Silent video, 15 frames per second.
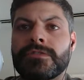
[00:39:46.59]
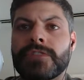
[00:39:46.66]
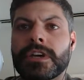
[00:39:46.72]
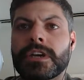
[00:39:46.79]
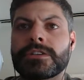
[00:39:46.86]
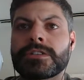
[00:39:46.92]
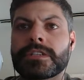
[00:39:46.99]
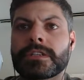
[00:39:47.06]

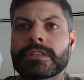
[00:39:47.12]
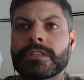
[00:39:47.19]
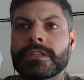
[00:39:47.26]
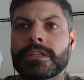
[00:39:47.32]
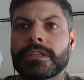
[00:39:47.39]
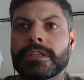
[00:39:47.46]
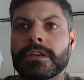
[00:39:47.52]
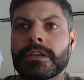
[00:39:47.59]
Figure
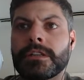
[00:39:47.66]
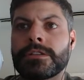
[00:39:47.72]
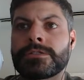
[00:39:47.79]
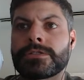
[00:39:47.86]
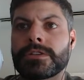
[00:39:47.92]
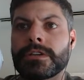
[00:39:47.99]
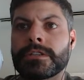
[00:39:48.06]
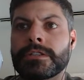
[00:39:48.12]
16
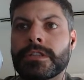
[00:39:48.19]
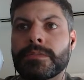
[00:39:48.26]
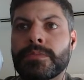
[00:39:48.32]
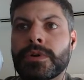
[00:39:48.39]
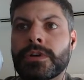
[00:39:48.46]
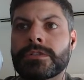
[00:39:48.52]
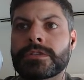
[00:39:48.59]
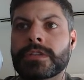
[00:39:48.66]
illustrates the
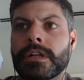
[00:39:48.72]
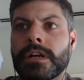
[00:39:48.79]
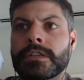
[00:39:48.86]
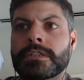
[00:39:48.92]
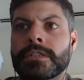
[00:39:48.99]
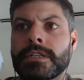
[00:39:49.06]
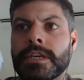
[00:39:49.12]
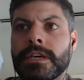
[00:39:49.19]
per-slot
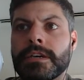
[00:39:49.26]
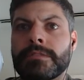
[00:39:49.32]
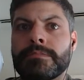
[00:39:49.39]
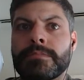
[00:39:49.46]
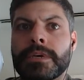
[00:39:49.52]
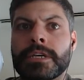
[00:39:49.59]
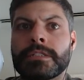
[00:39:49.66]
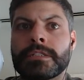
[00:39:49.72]
state
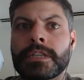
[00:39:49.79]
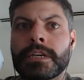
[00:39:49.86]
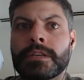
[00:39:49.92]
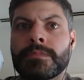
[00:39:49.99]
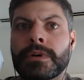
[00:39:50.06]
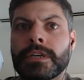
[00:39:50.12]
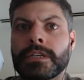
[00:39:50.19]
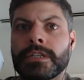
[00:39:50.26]

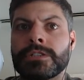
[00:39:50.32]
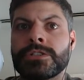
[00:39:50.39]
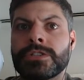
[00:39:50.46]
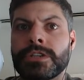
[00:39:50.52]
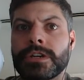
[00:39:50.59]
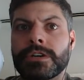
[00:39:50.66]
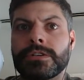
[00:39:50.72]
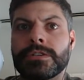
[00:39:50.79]
maintained by each
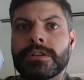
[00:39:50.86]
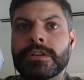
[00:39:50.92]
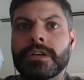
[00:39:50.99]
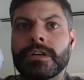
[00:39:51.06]
node.